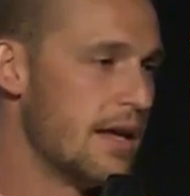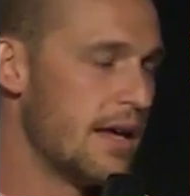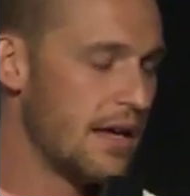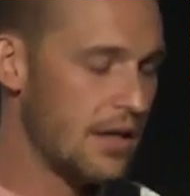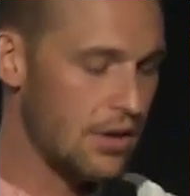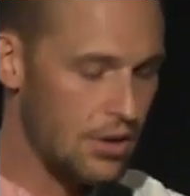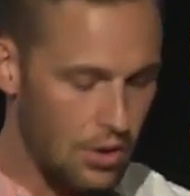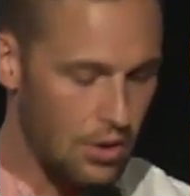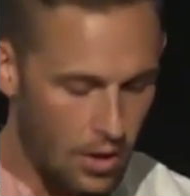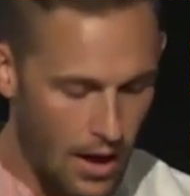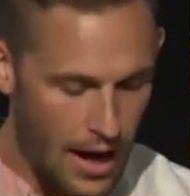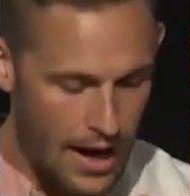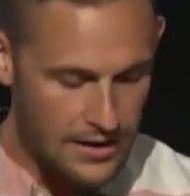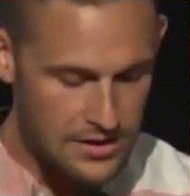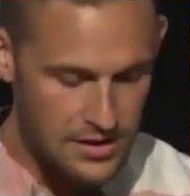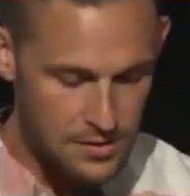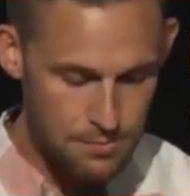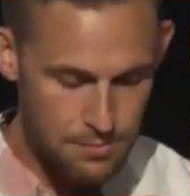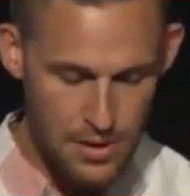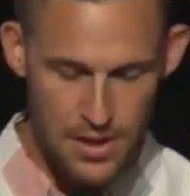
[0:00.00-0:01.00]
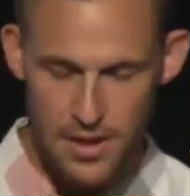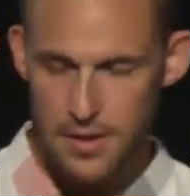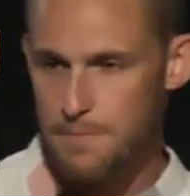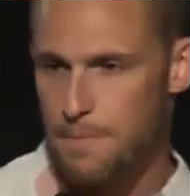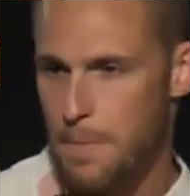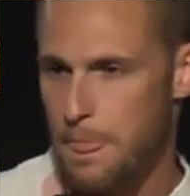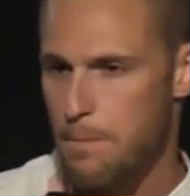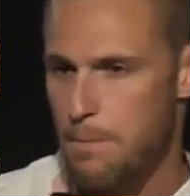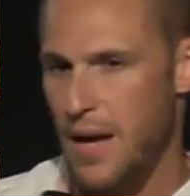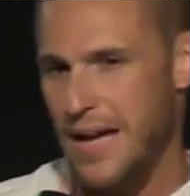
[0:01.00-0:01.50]
in Christ, but
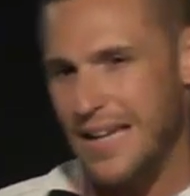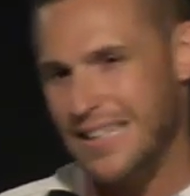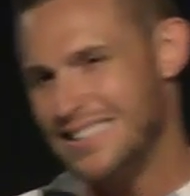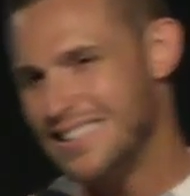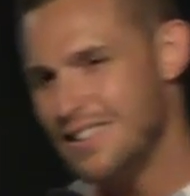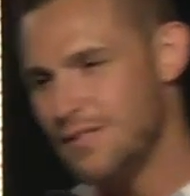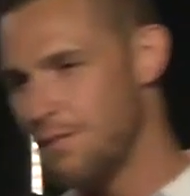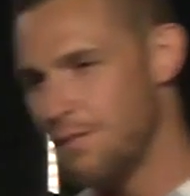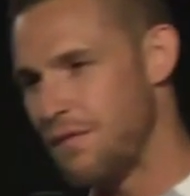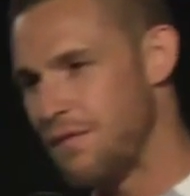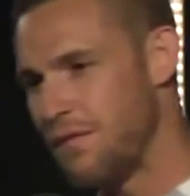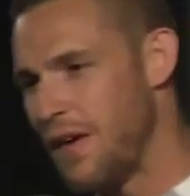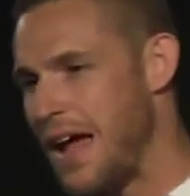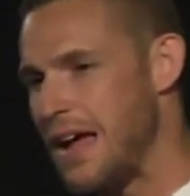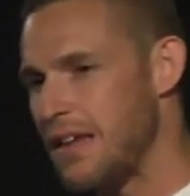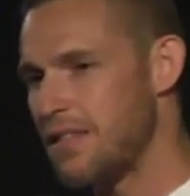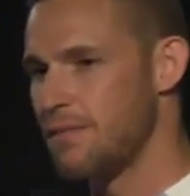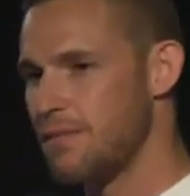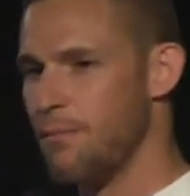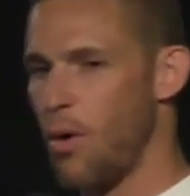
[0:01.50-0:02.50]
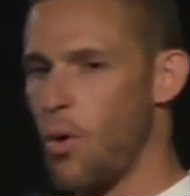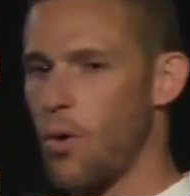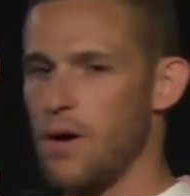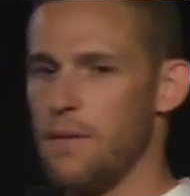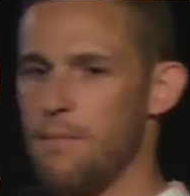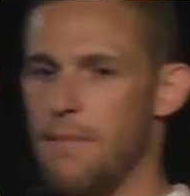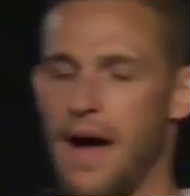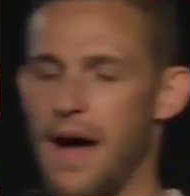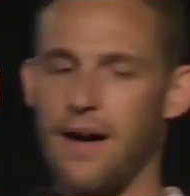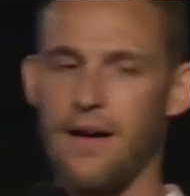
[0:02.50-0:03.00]
but isn't faith more
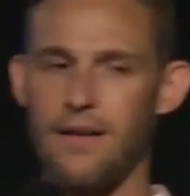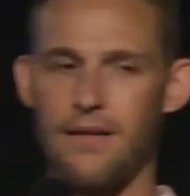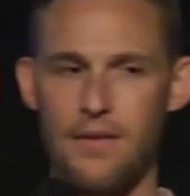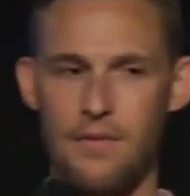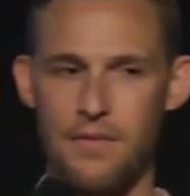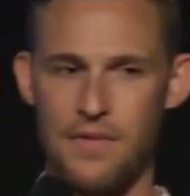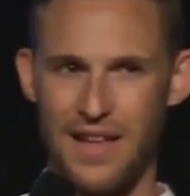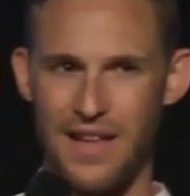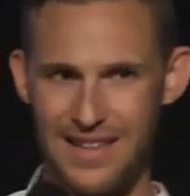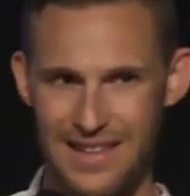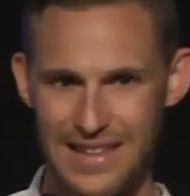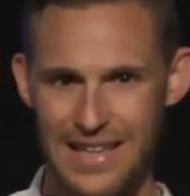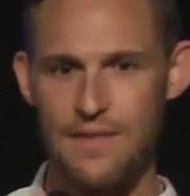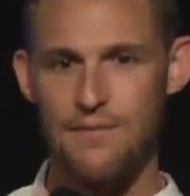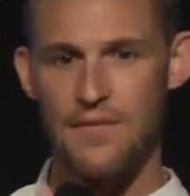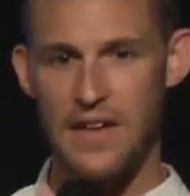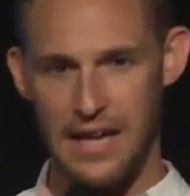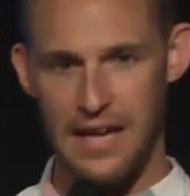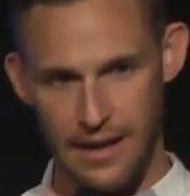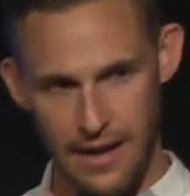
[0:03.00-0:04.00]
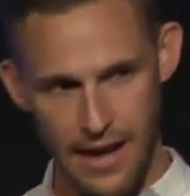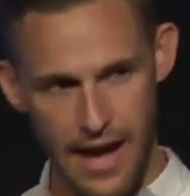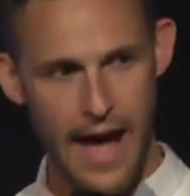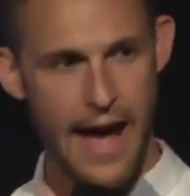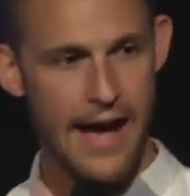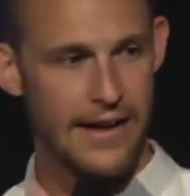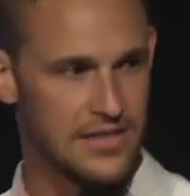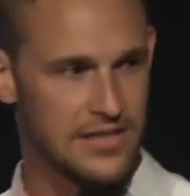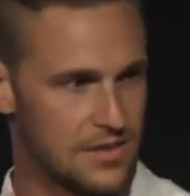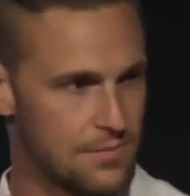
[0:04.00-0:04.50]
about the living
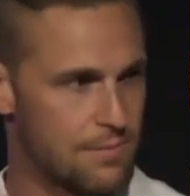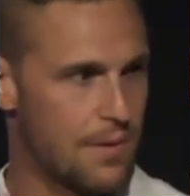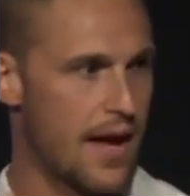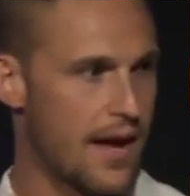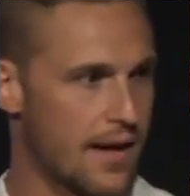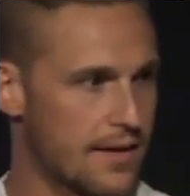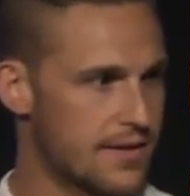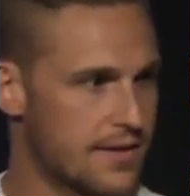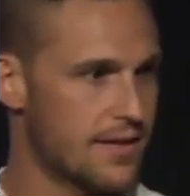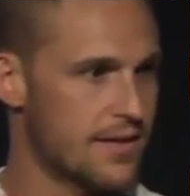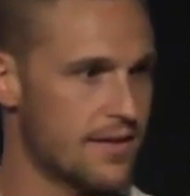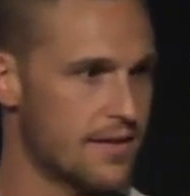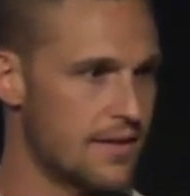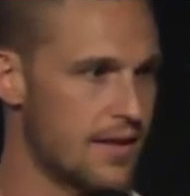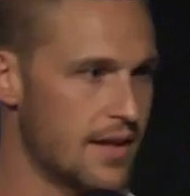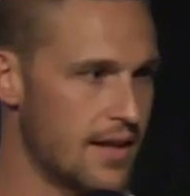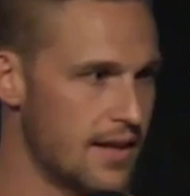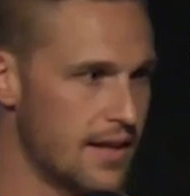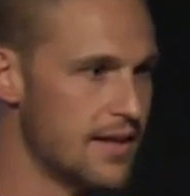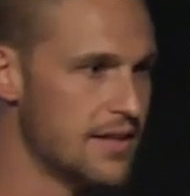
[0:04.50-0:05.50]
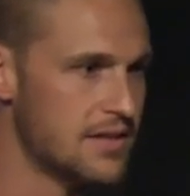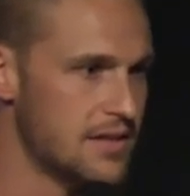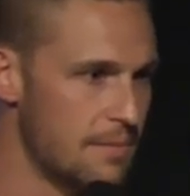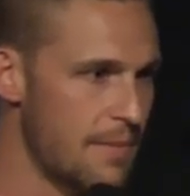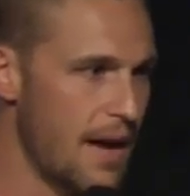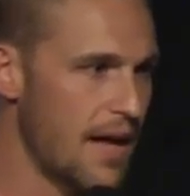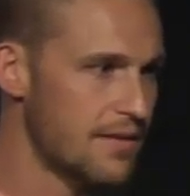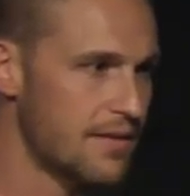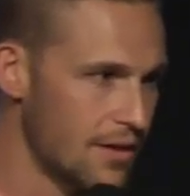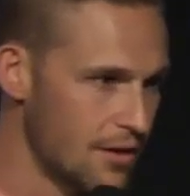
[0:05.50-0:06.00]
aspect than it is
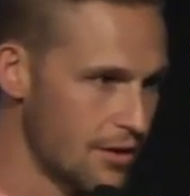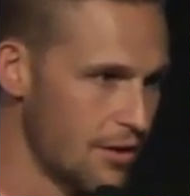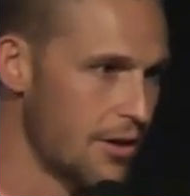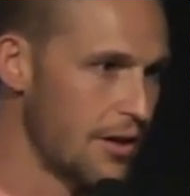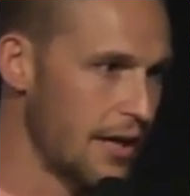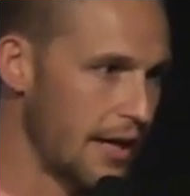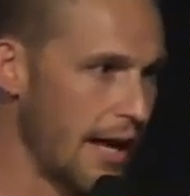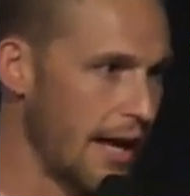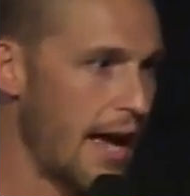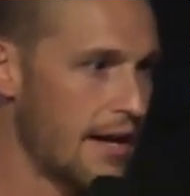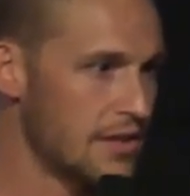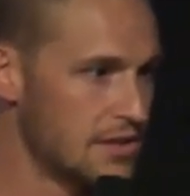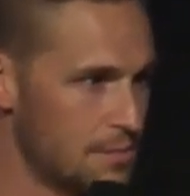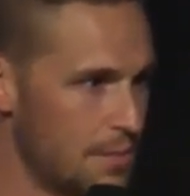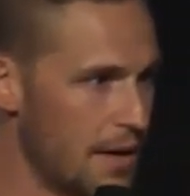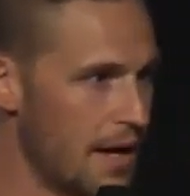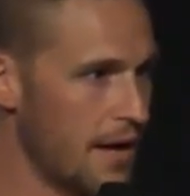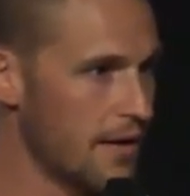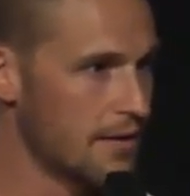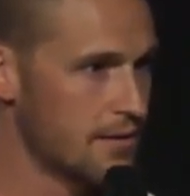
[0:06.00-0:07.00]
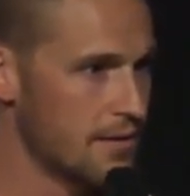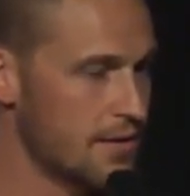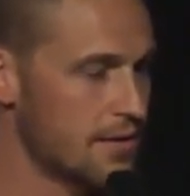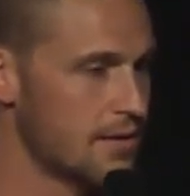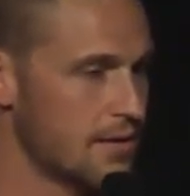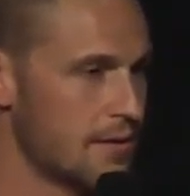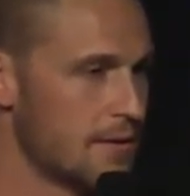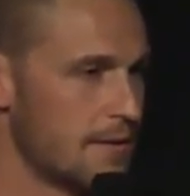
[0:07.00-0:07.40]
about the learning aspect?